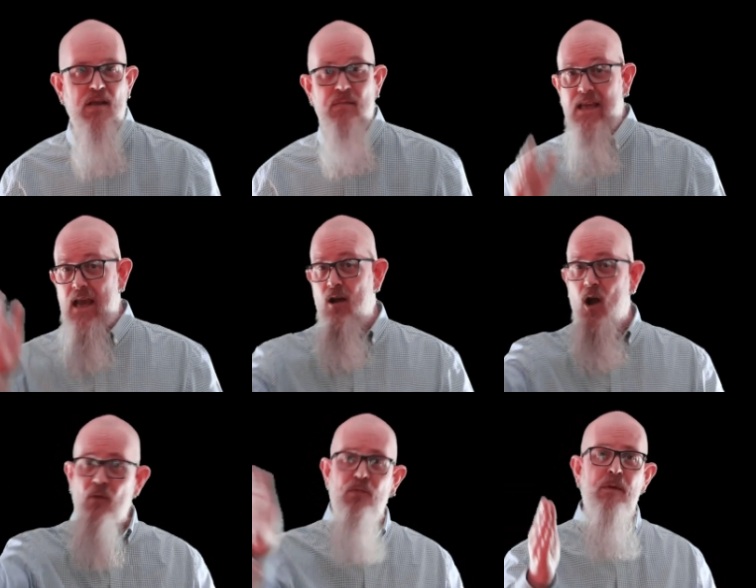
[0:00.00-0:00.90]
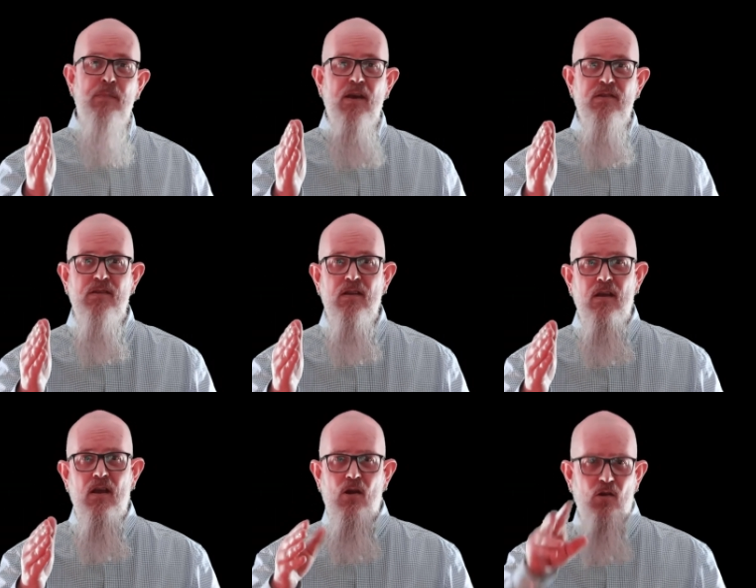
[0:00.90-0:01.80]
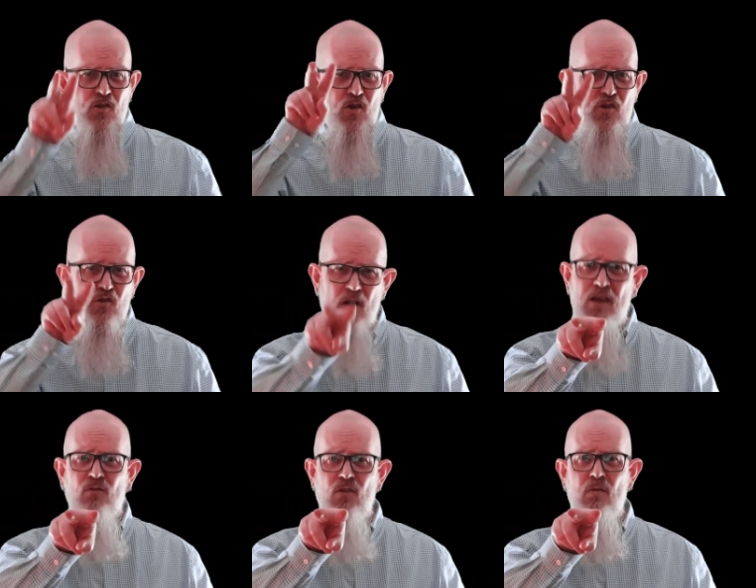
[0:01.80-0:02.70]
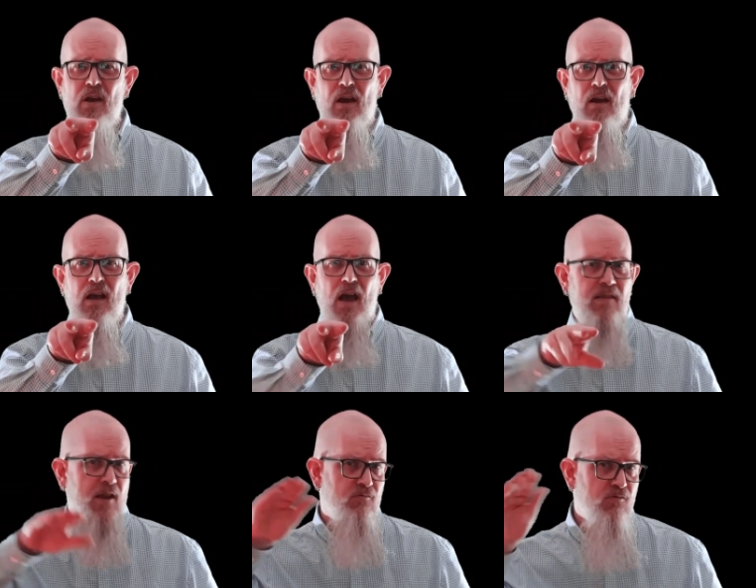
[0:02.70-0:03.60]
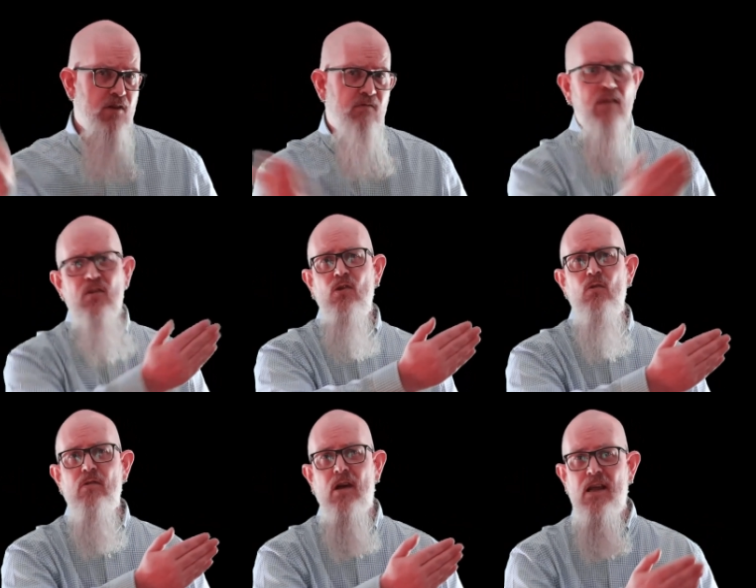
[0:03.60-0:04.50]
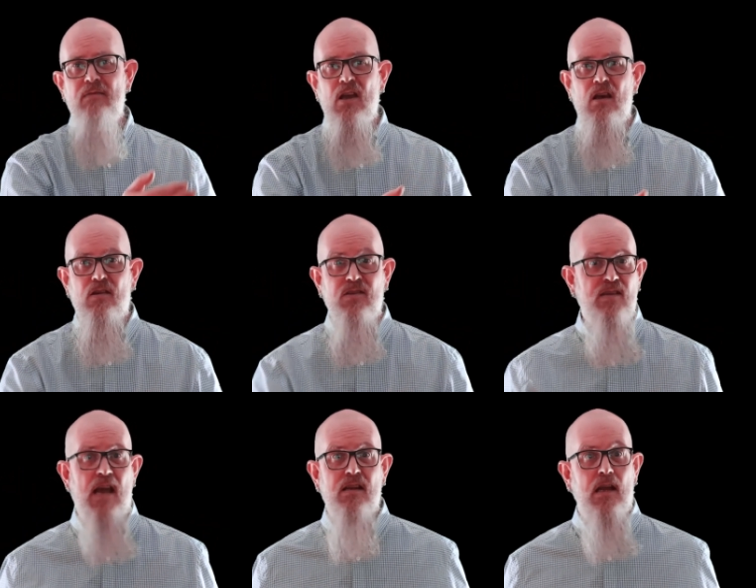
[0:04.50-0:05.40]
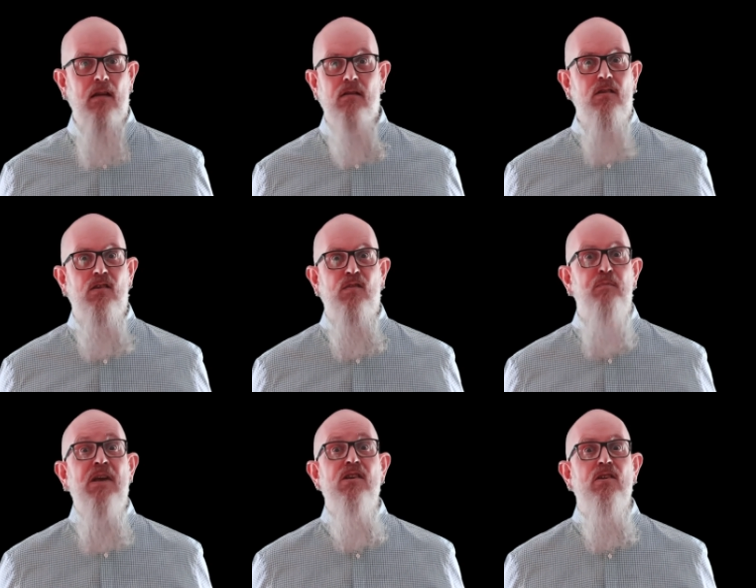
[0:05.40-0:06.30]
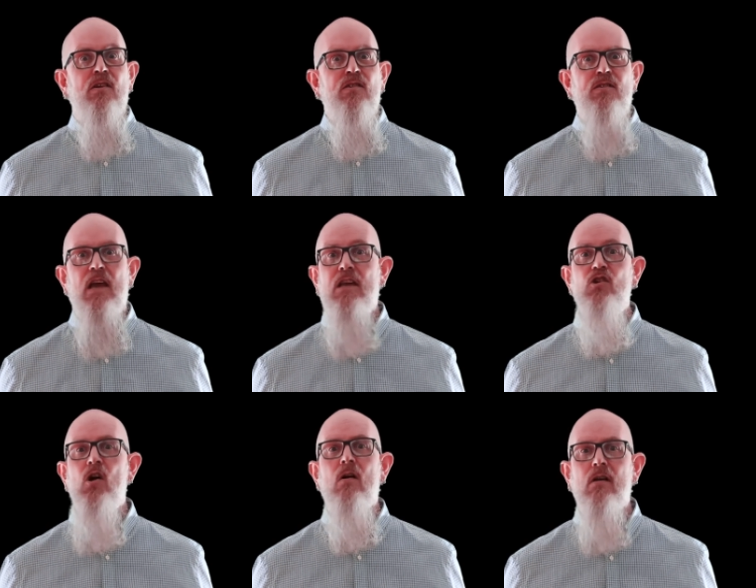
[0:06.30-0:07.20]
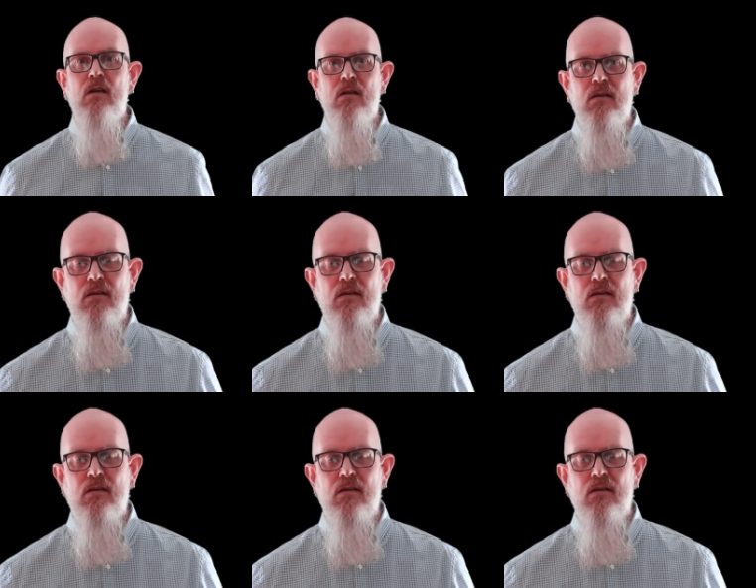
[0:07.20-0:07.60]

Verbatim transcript: see me get off the bus, look straight through her, and then run round the corner, leaving her standing speechless in shock.